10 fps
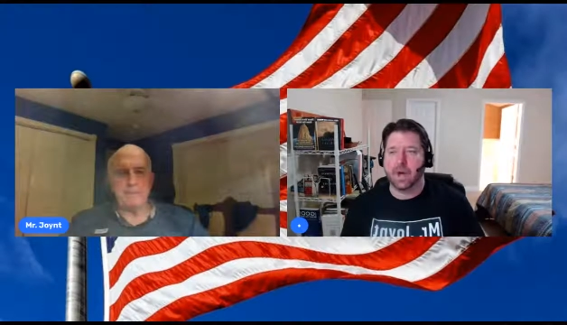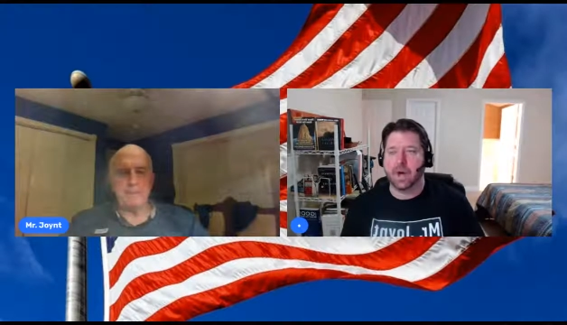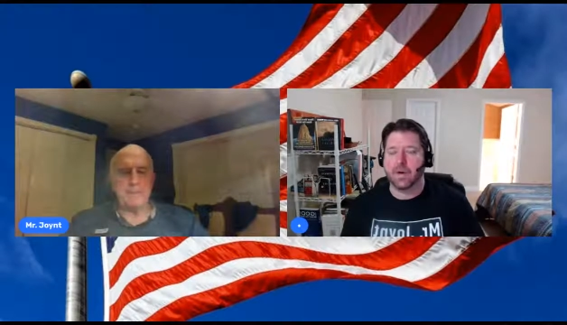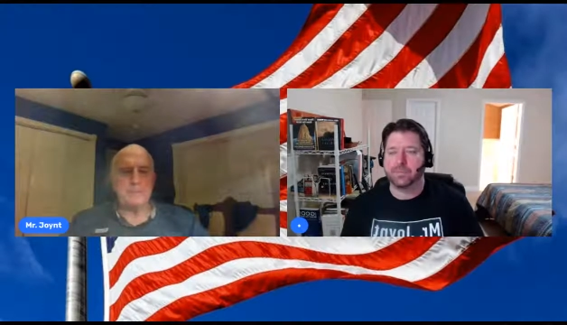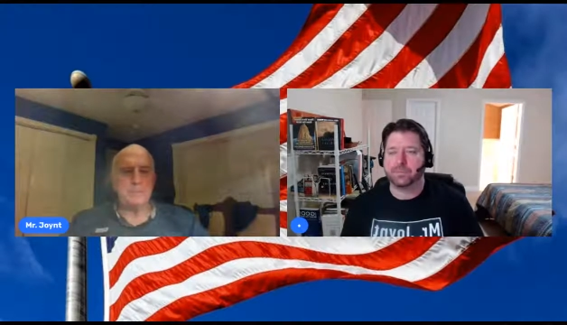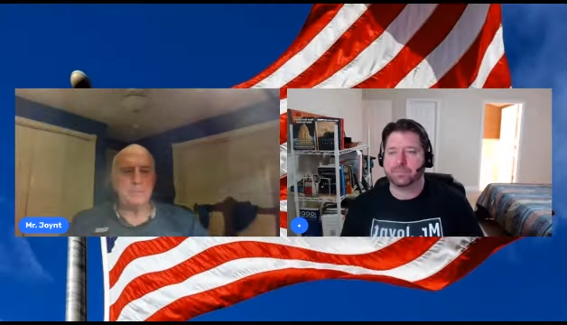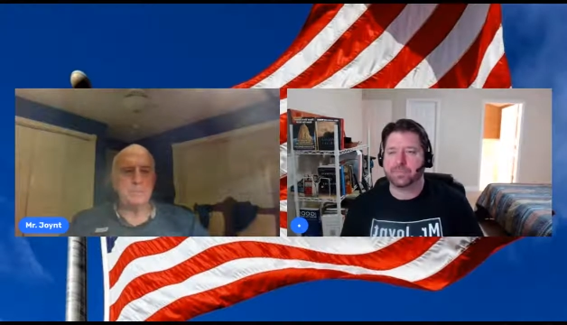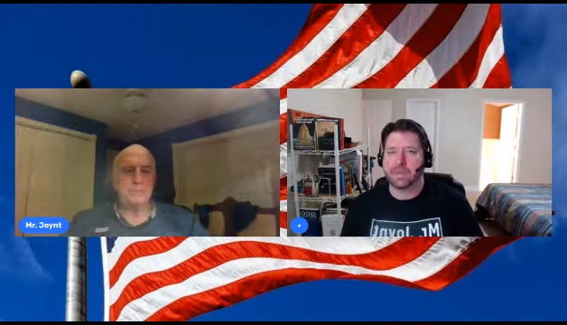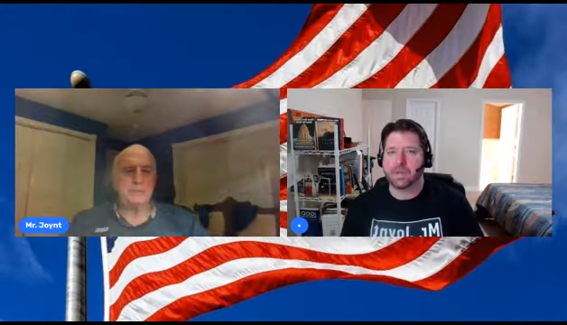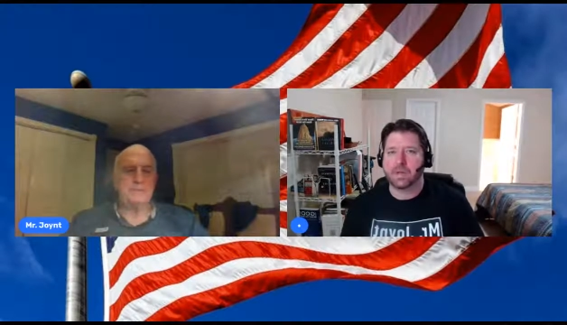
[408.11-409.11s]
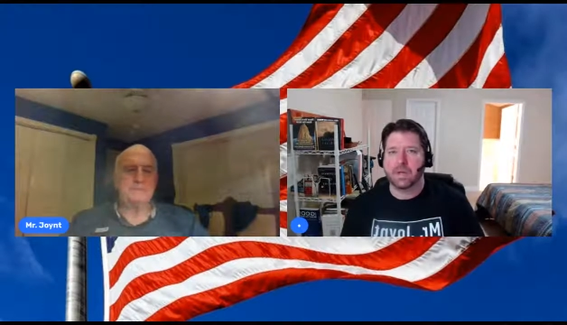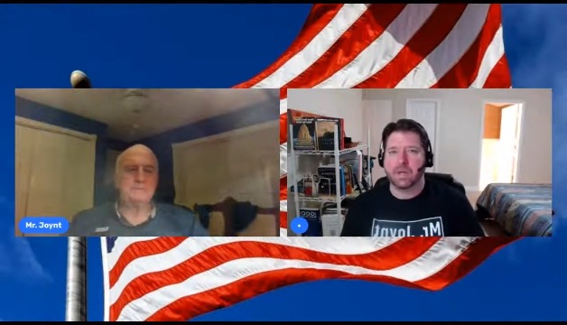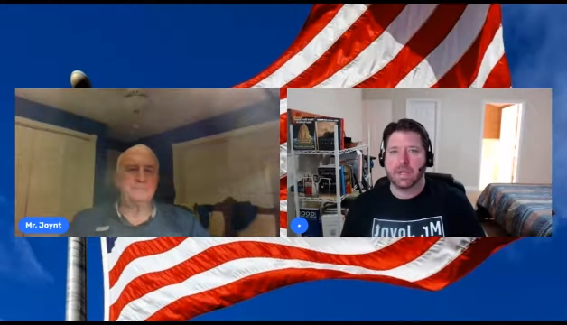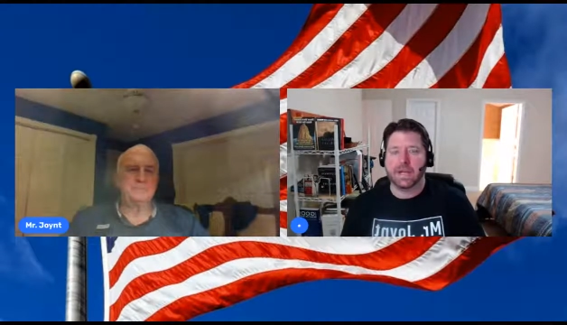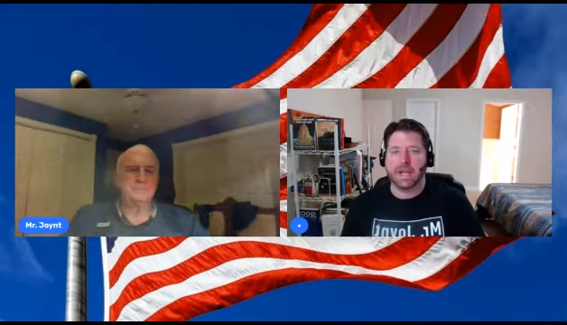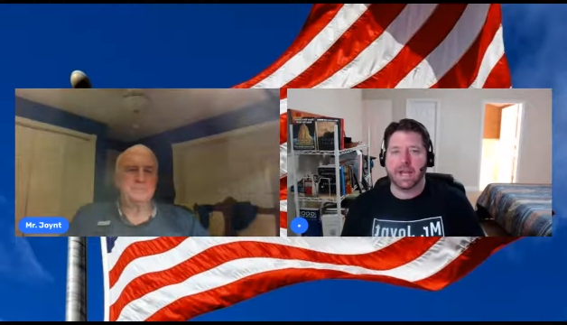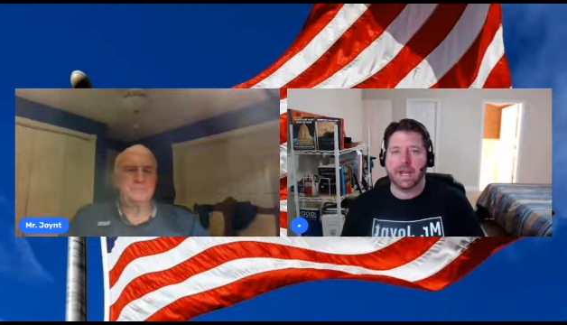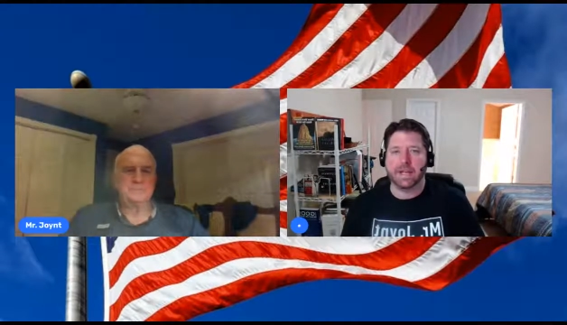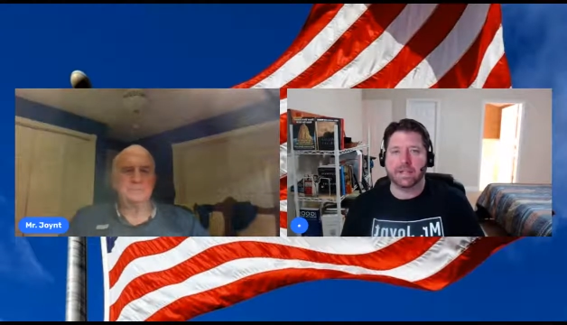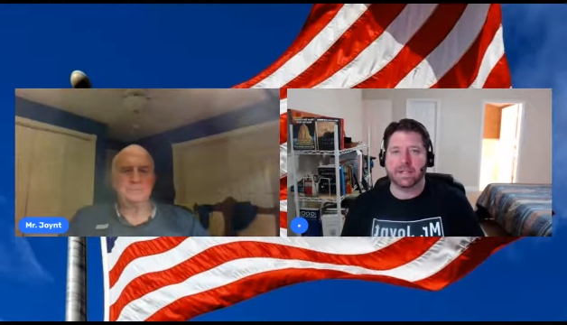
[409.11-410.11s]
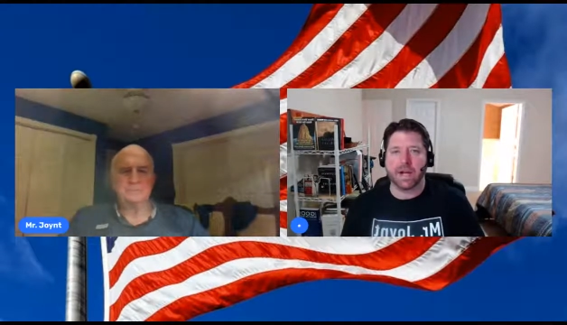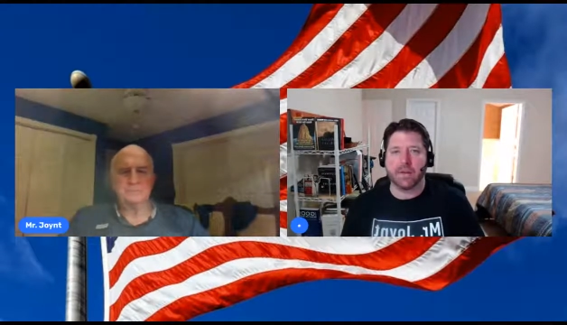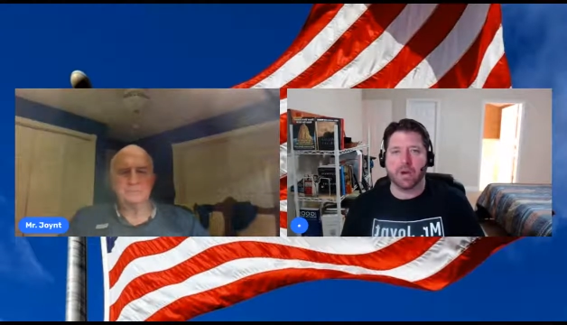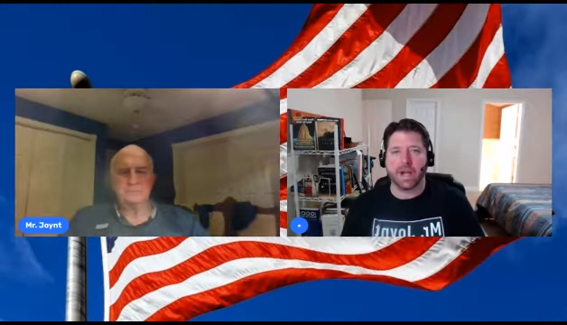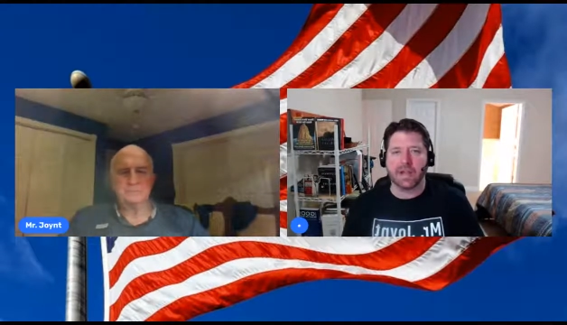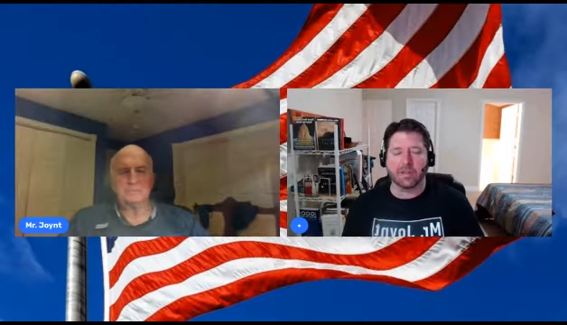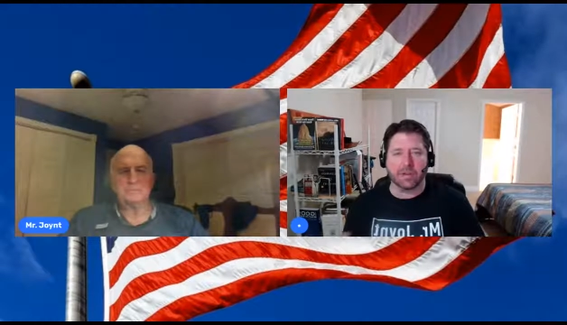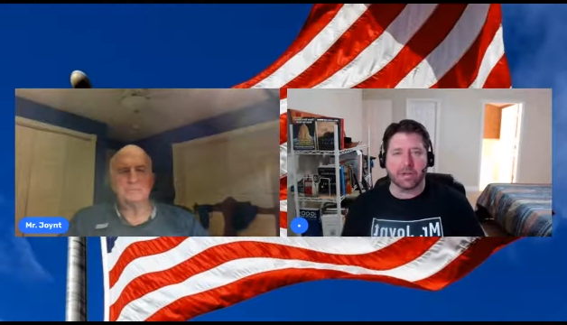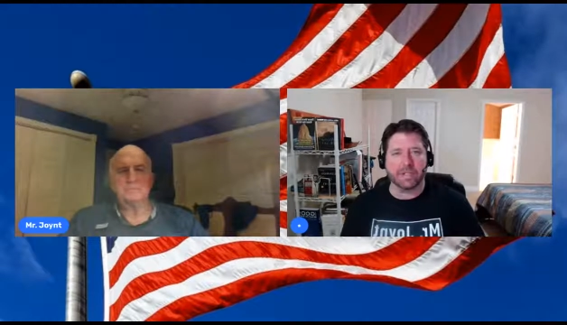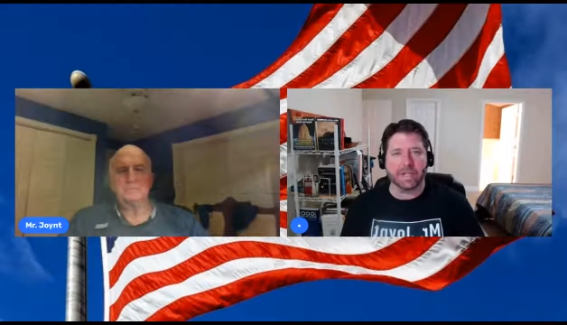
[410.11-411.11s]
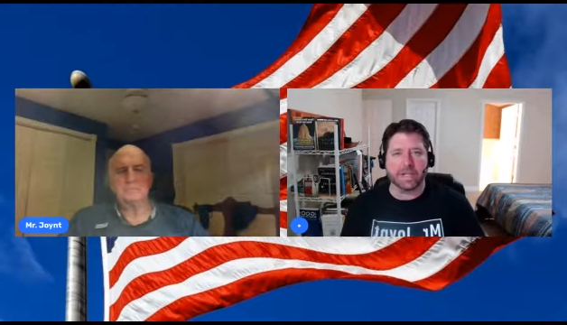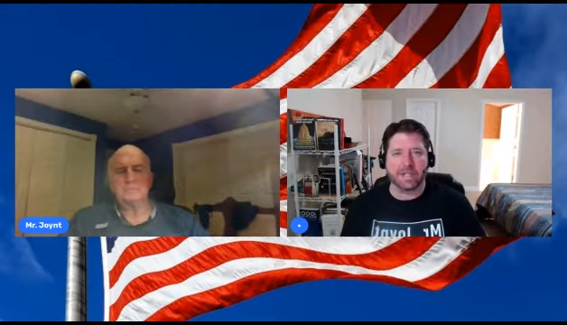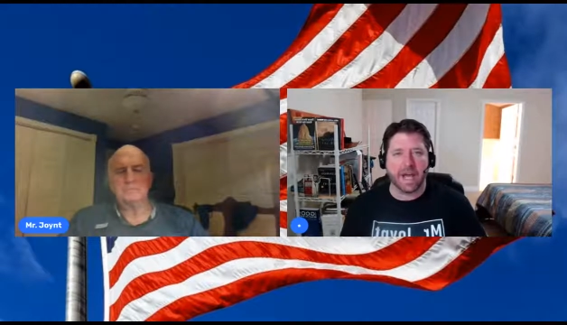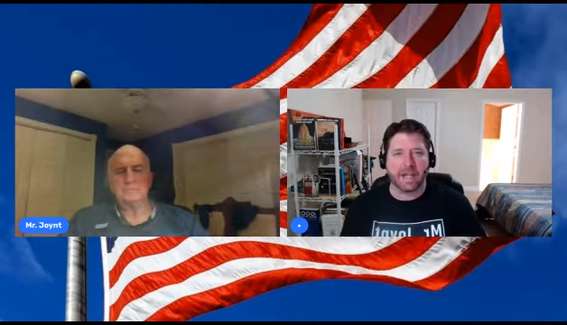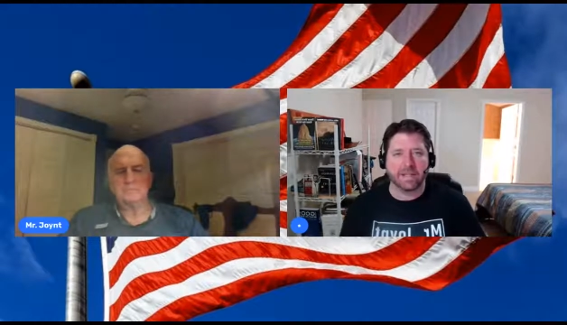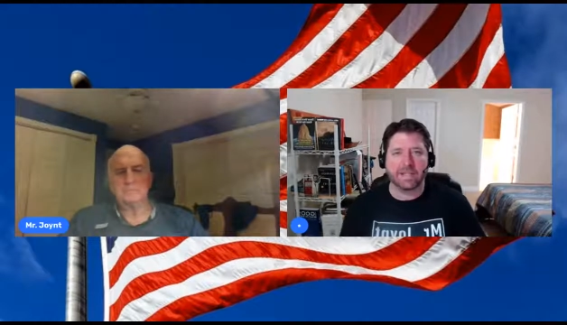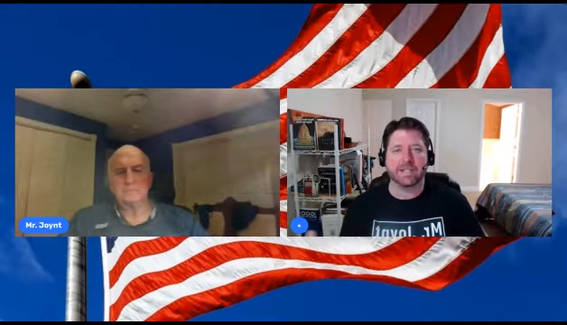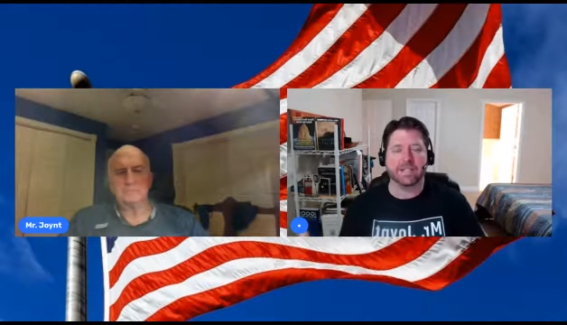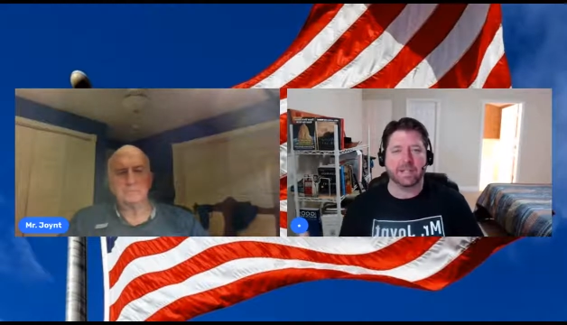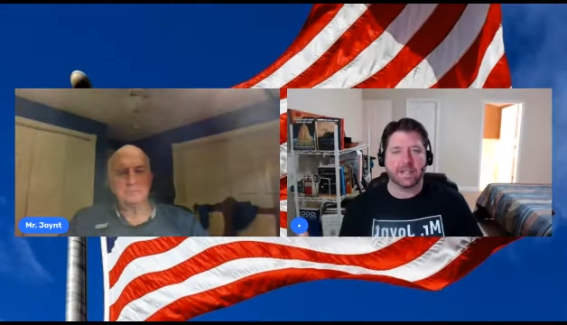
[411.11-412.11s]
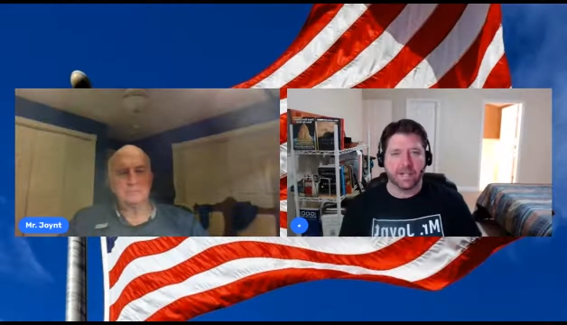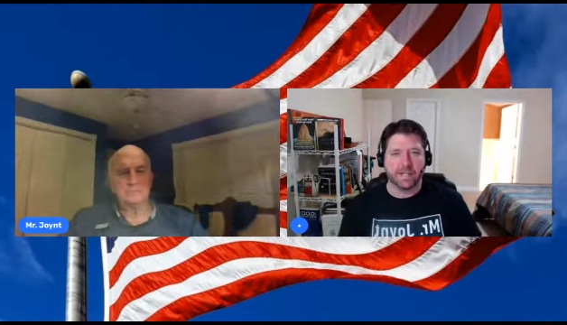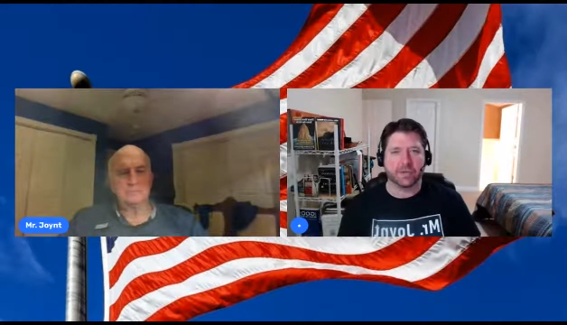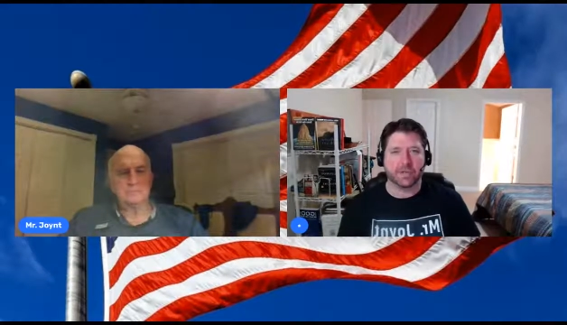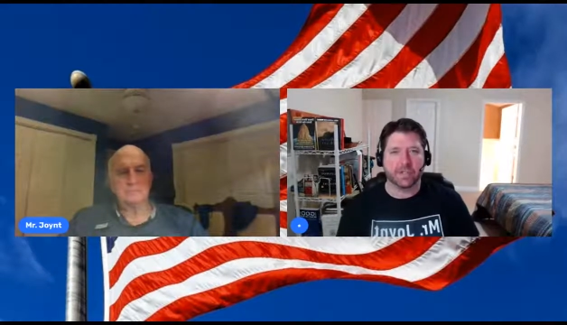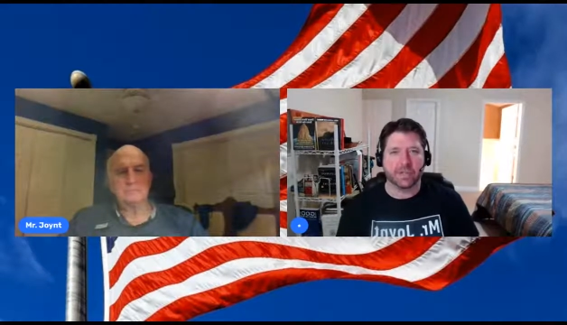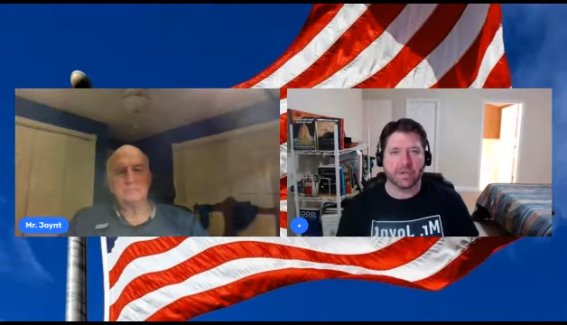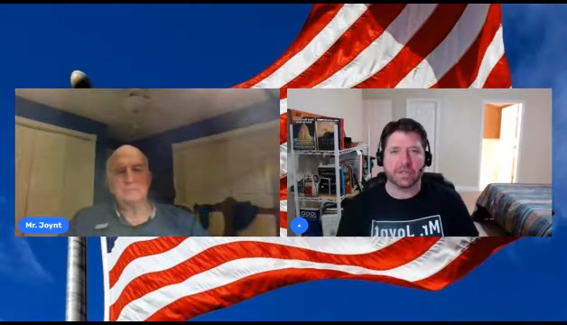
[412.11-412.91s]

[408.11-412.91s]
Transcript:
Speaker 1: Um, and uh, what I learned is that this isn't a history show.